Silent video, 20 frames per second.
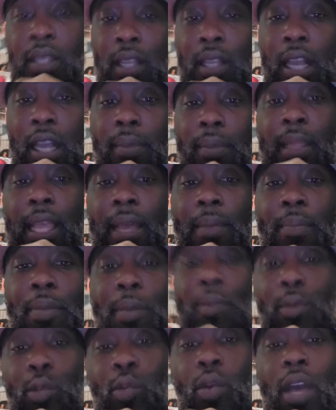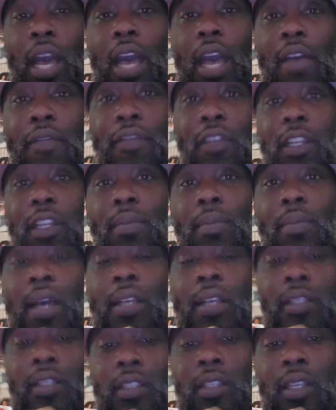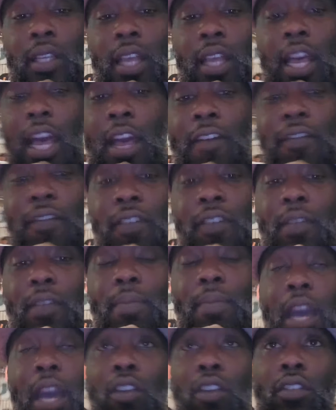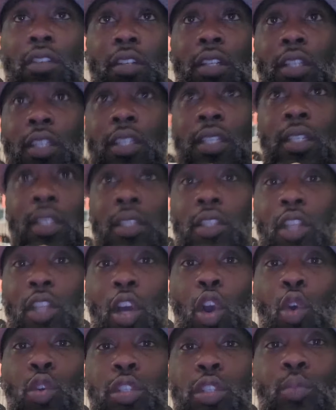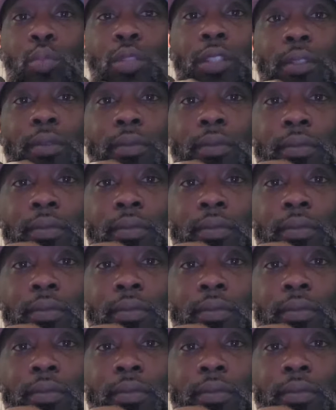I'm letting people know how I feel about the wholesome one.